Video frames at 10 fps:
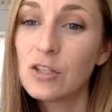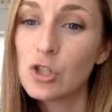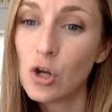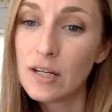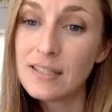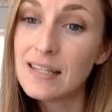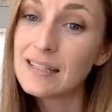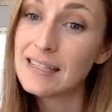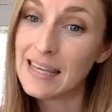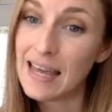Jola
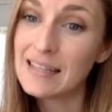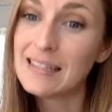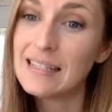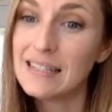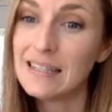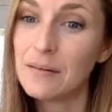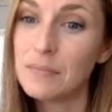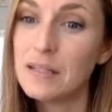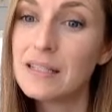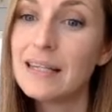says, yes, he did
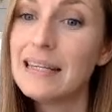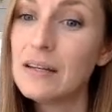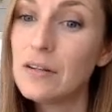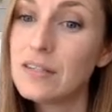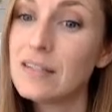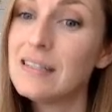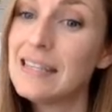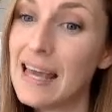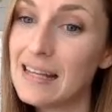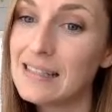admit. Lena says,
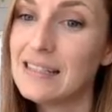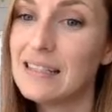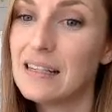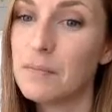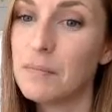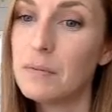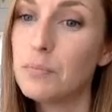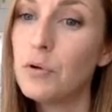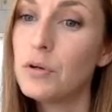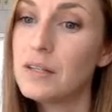yes, he did admit.
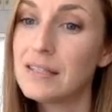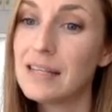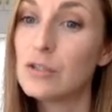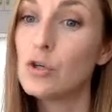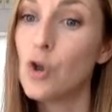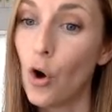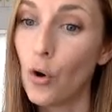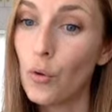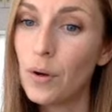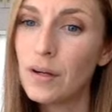Purna says,
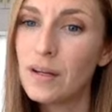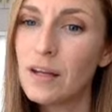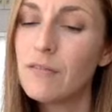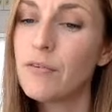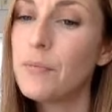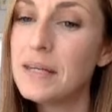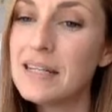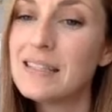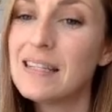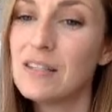no.
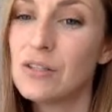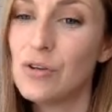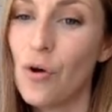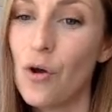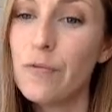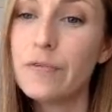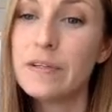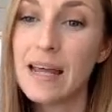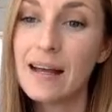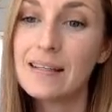Farida says, no.
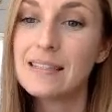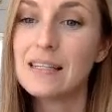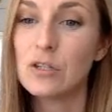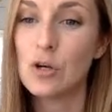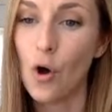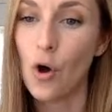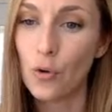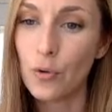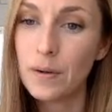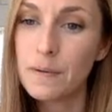Verdang says,
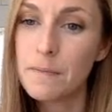no.